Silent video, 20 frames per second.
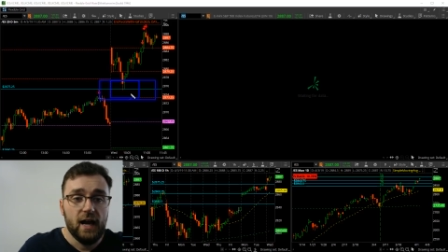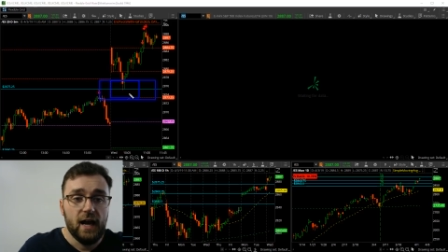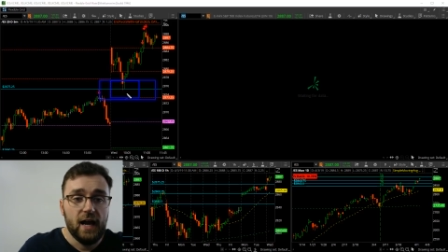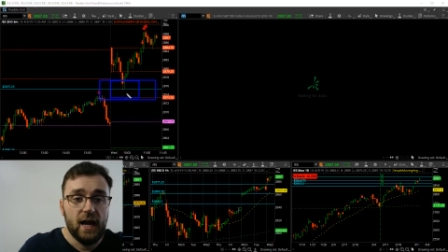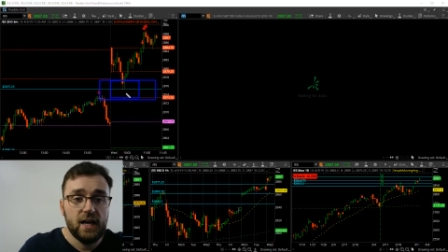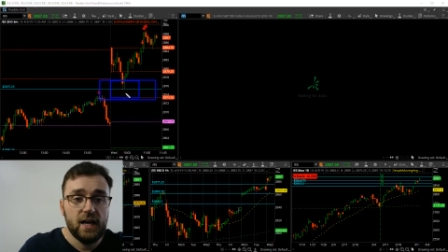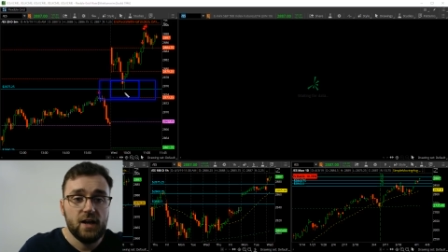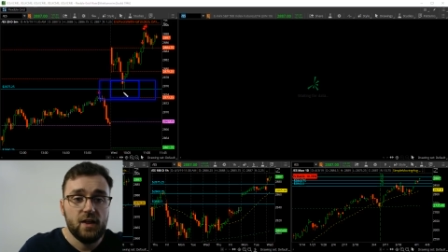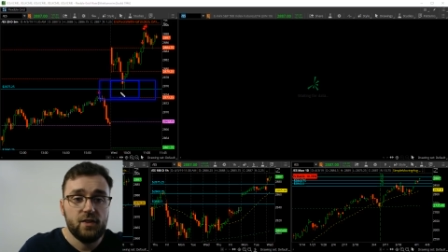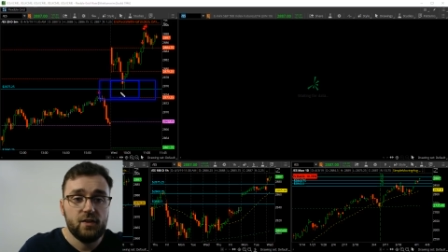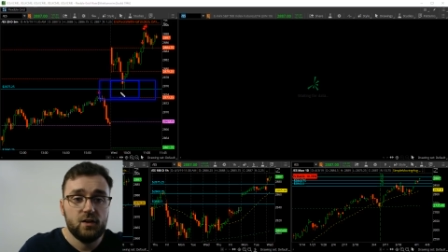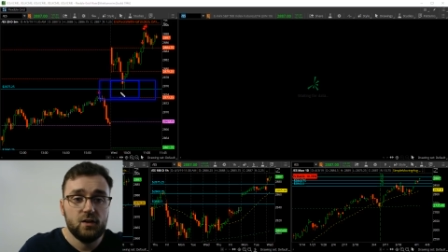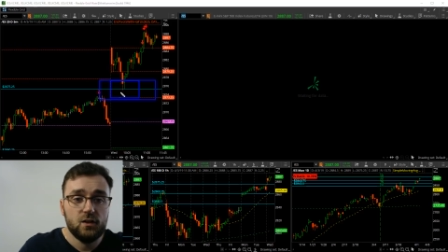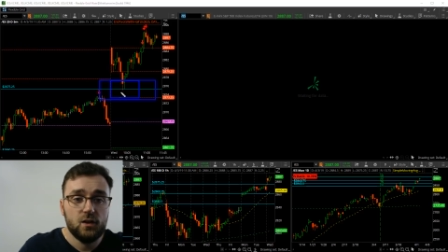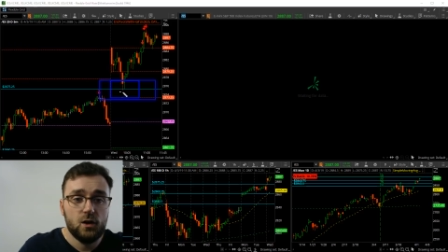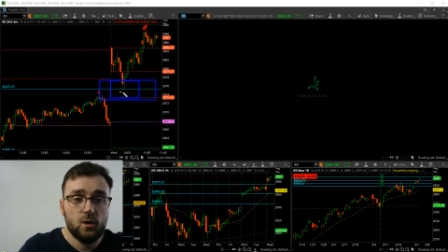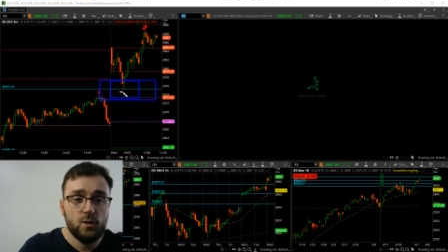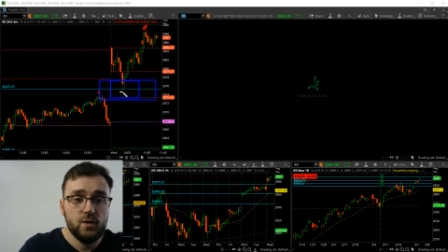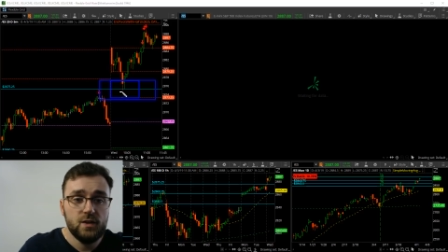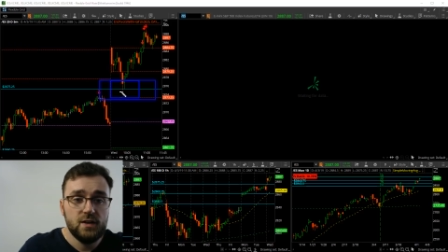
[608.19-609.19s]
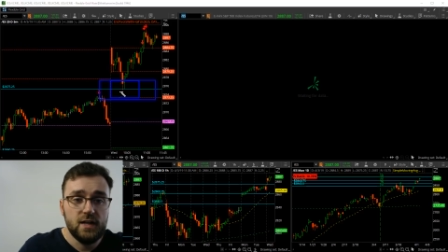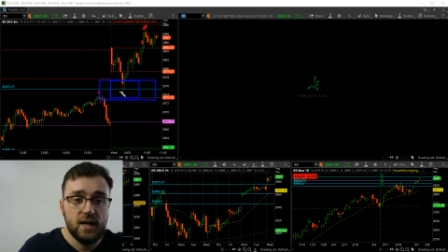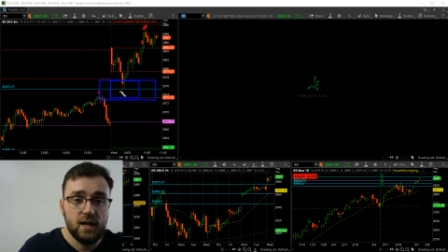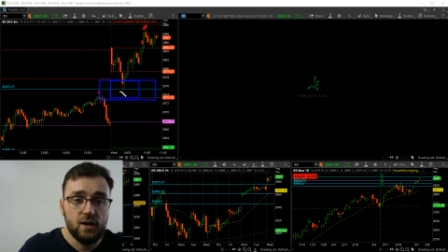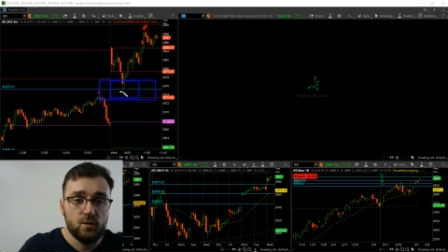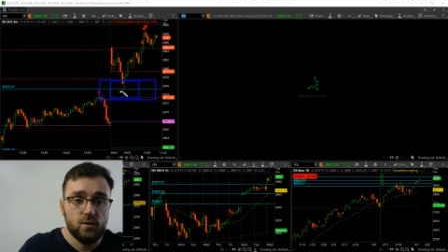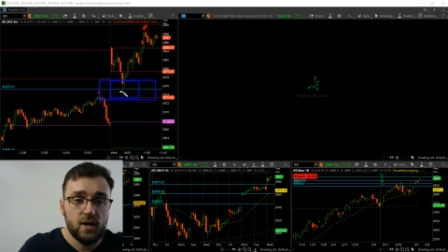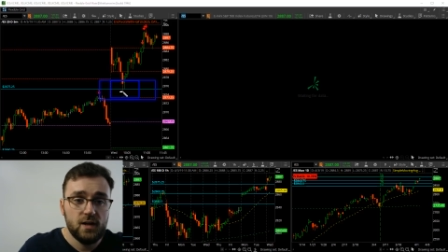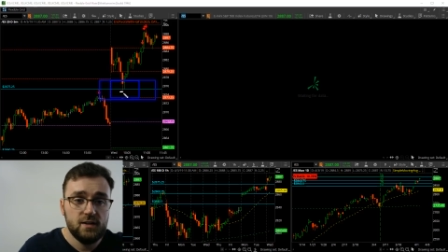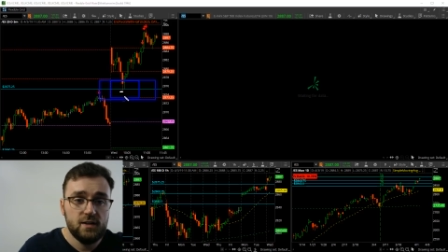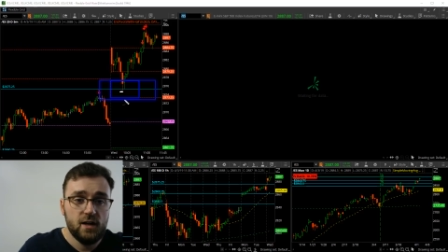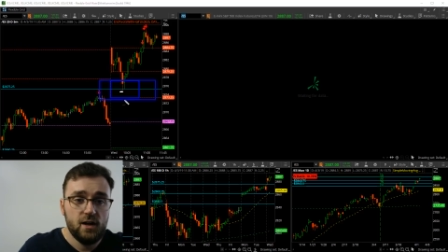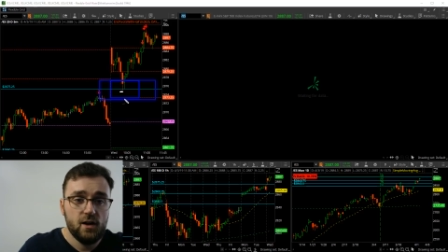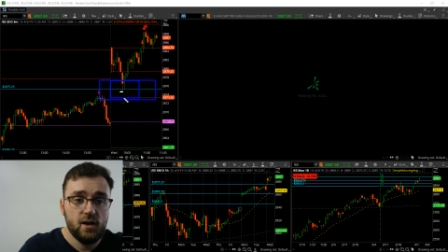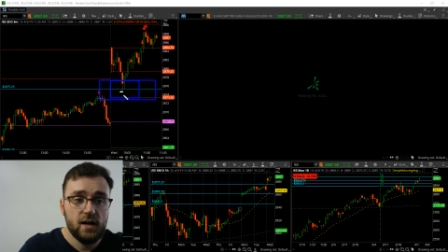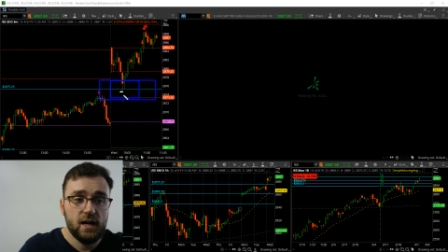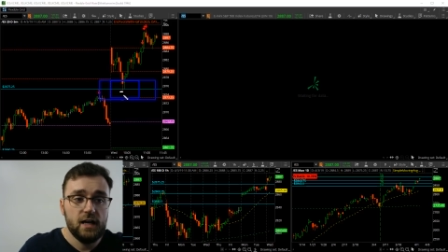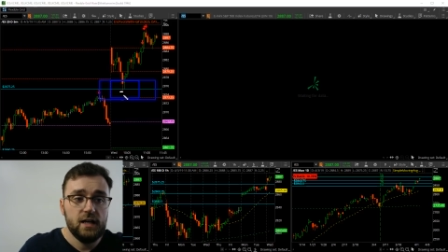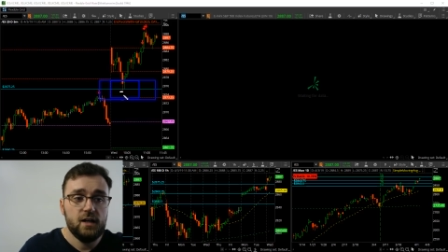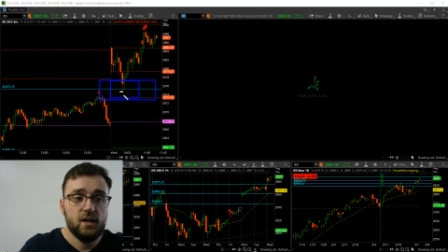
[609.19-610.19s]
And the low of the day right
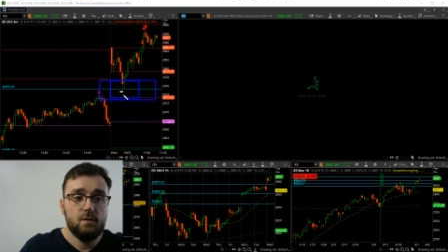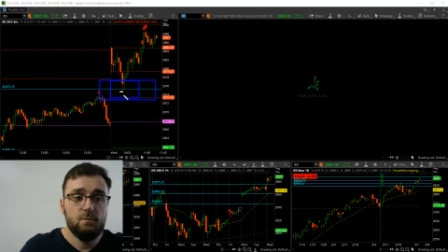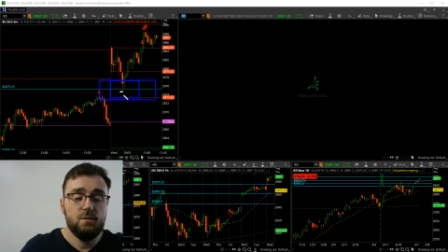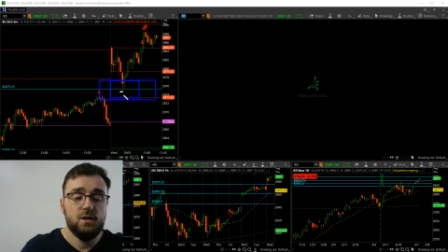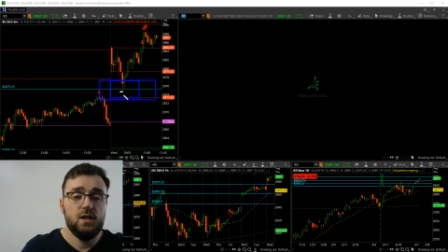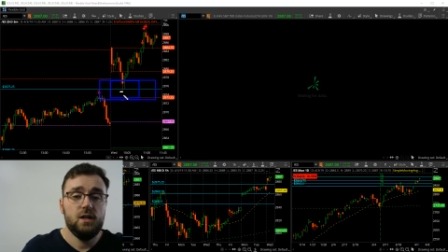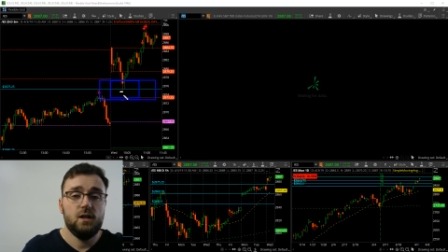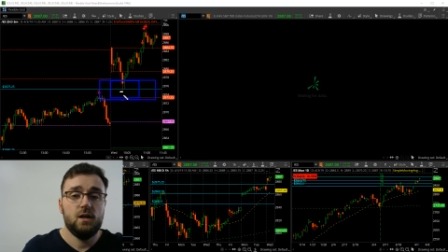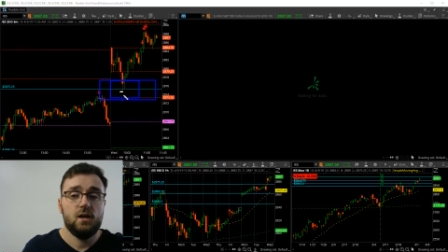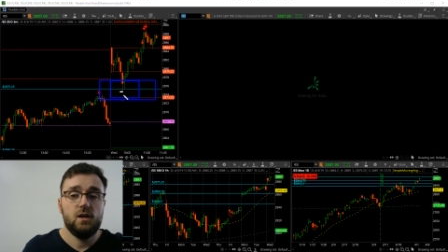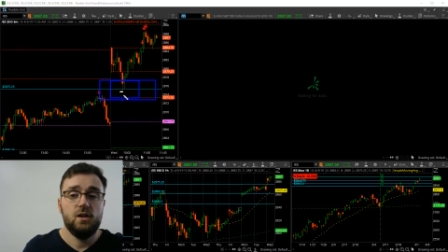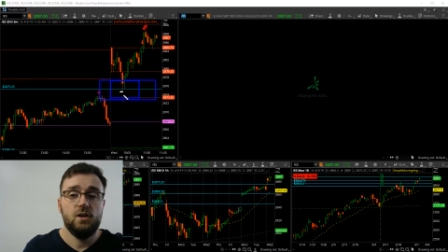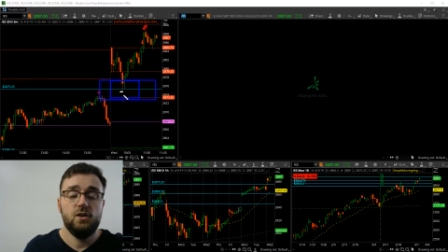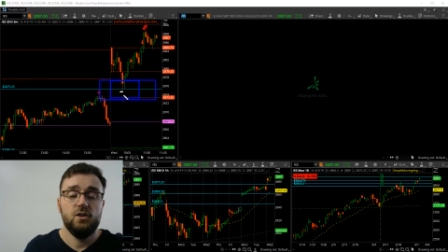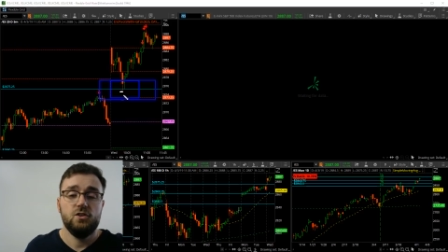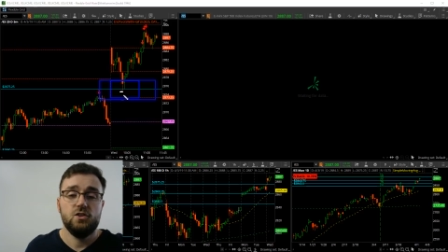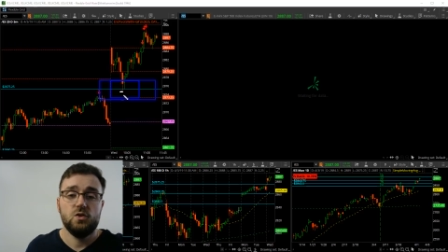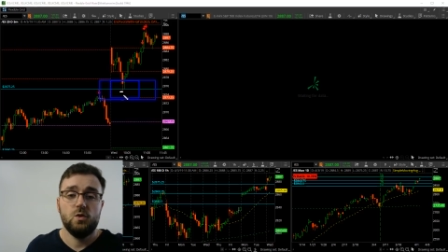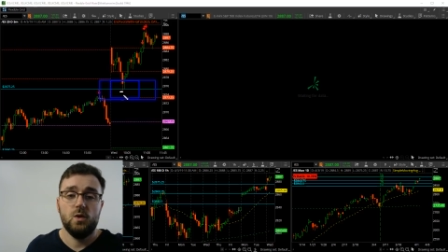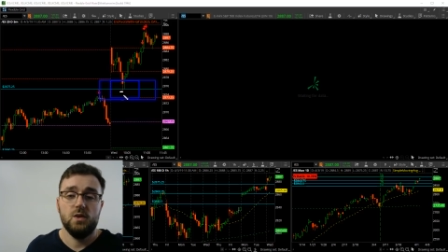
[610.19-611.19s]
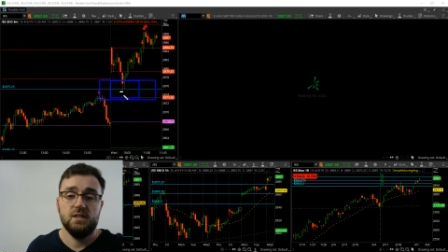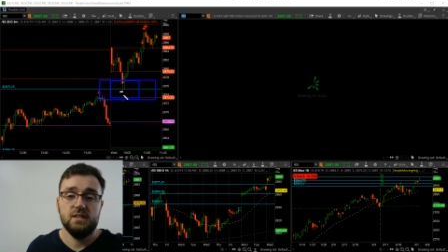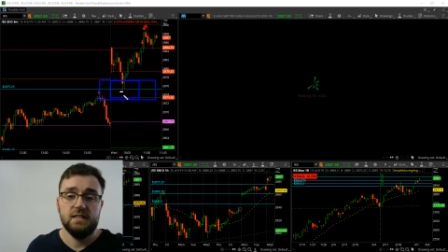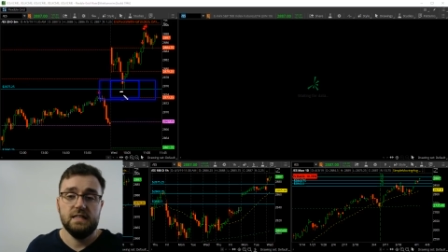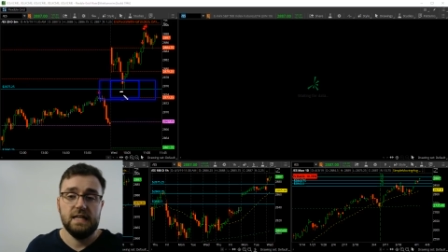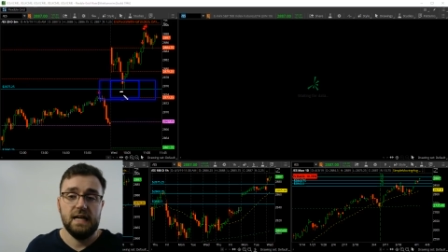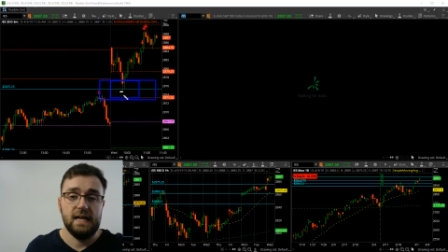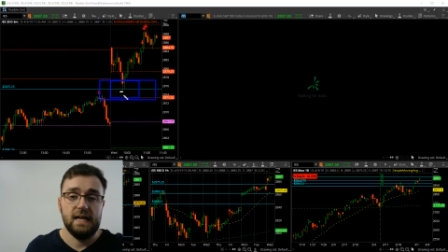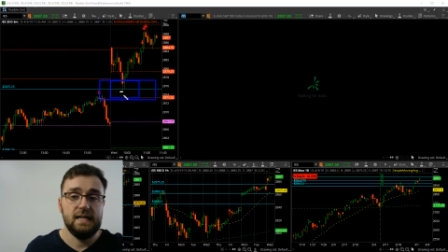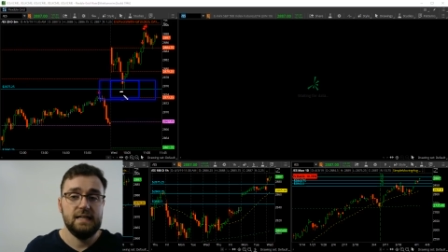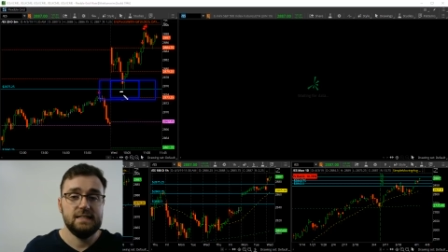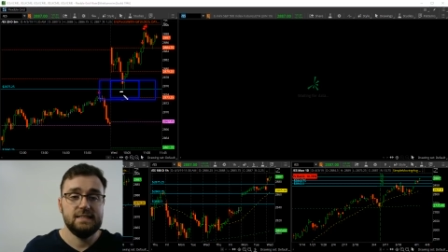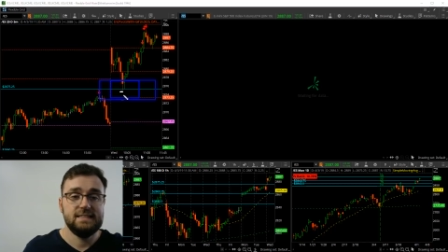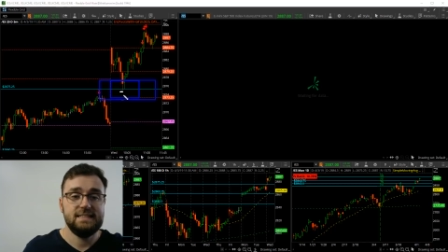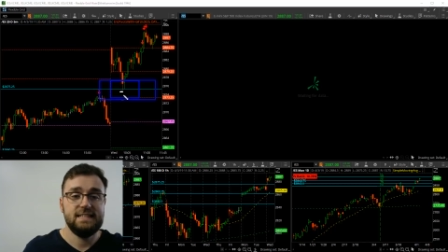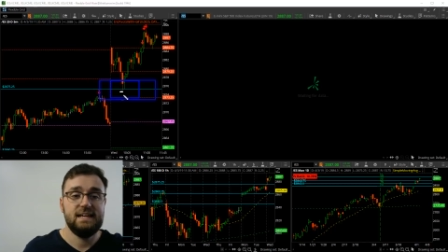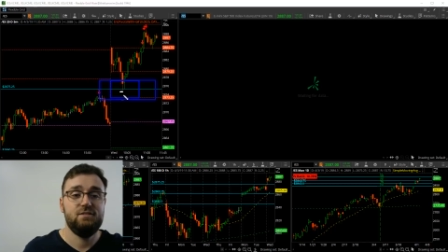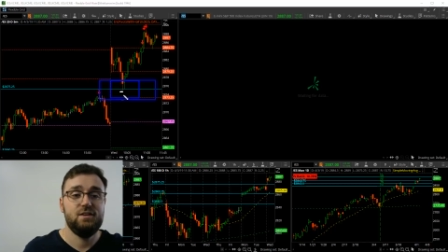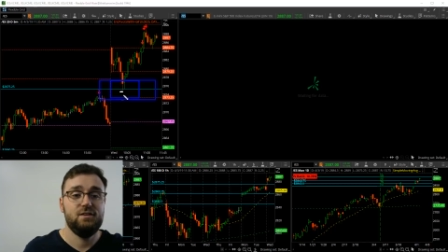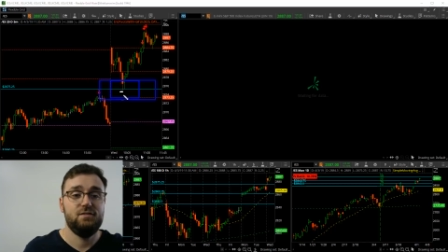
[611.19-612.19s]
there ended up being
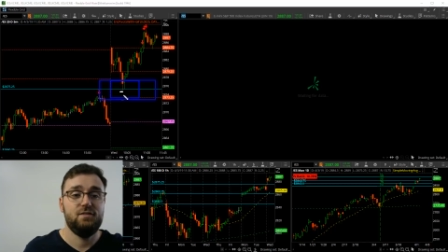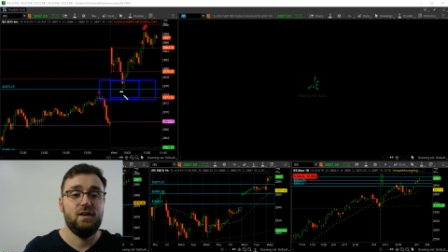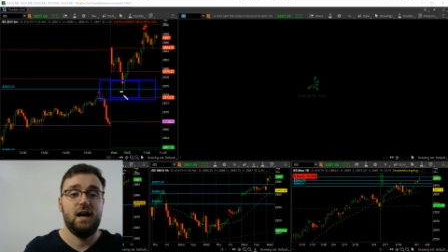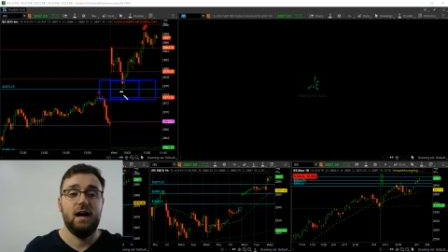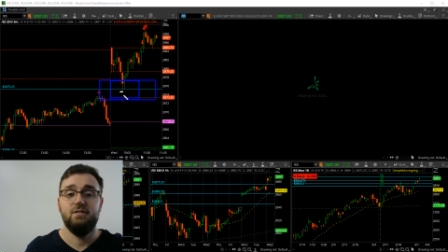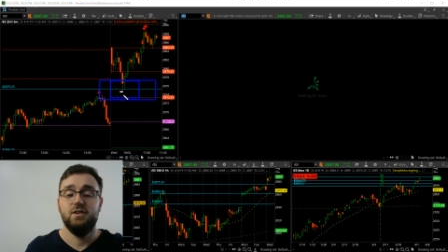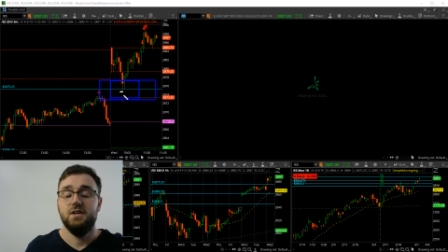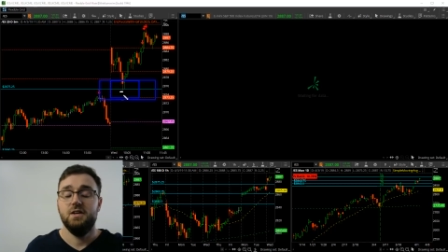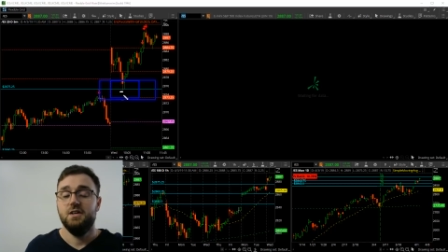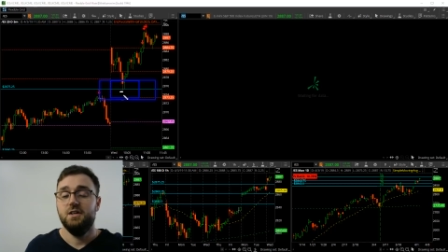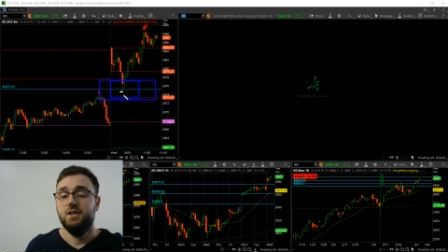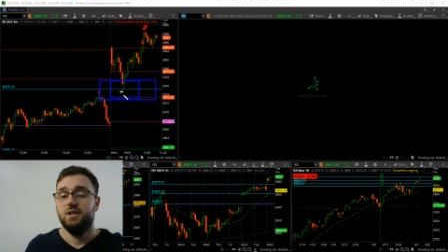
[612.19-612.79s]
28.75.